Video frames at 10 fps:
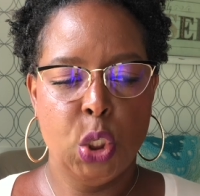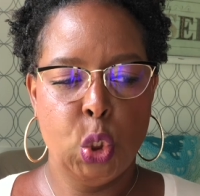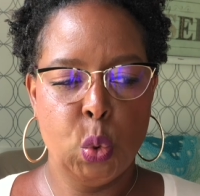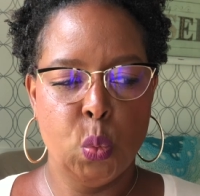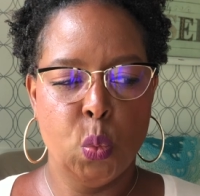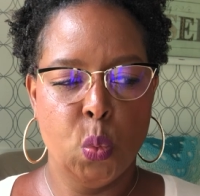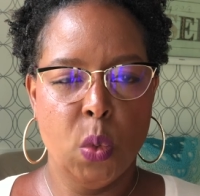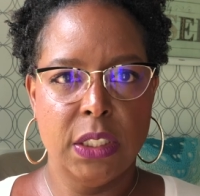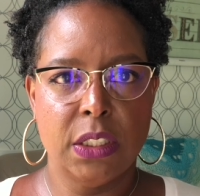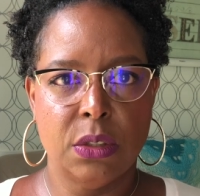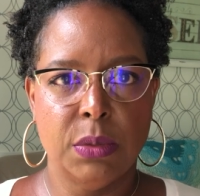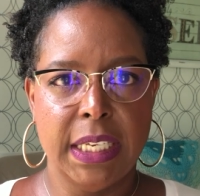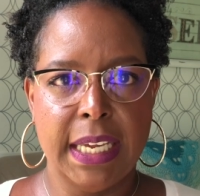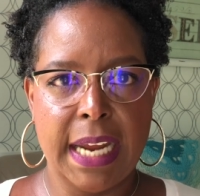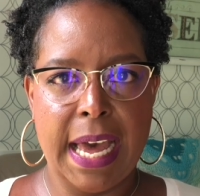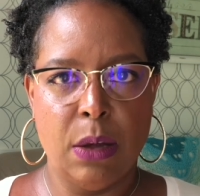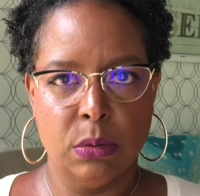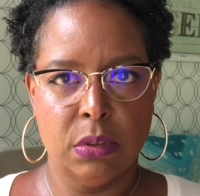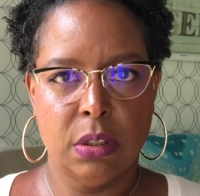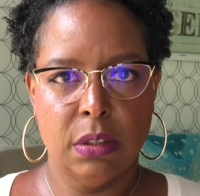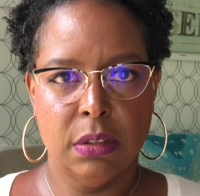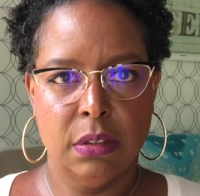who wants to get out.